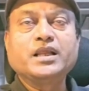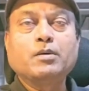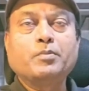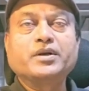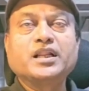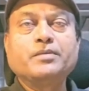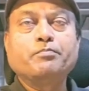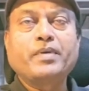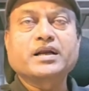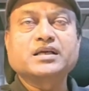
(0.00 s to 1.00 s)
the environmental
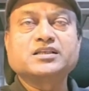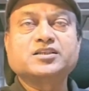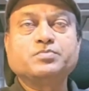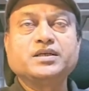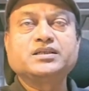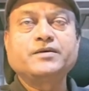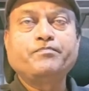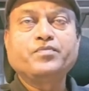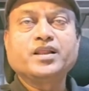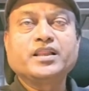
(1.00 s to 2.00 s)
impact assessment,
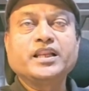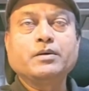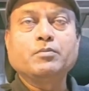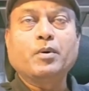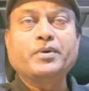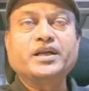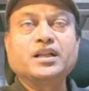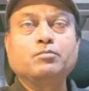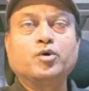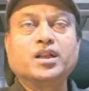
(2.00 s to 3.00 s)
then
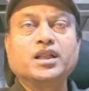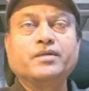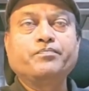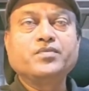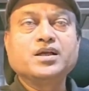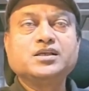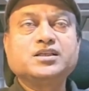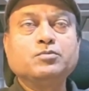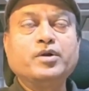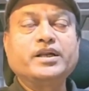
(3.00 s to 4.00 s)
environmental modeling,
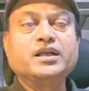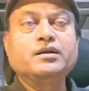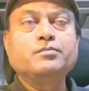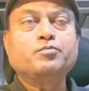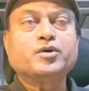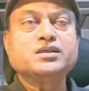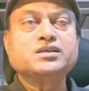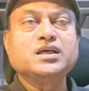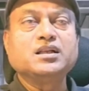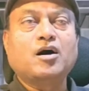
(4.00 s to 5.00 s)
simulating
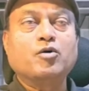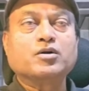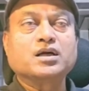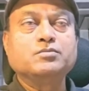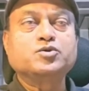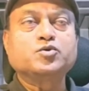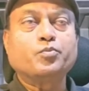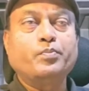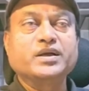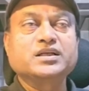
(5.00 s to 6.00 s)
potential outcomes to
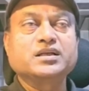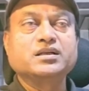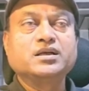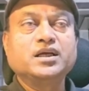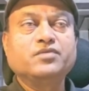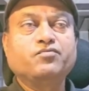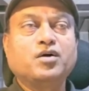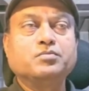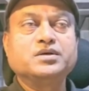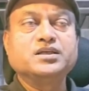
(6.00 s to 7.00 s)
better
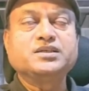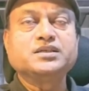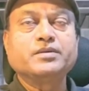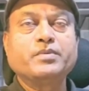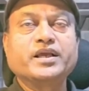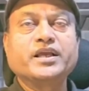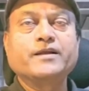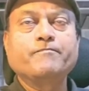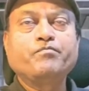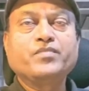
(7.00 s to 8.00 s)
inform decision
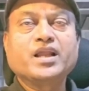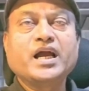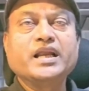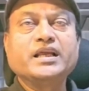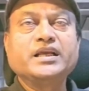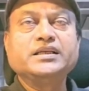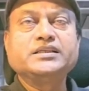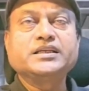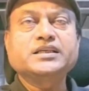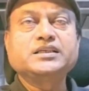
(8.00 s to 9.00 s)
making, and
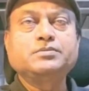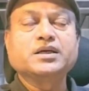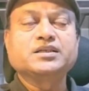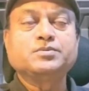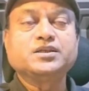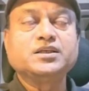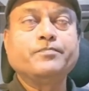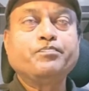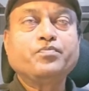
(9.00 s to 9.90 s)
interactive activity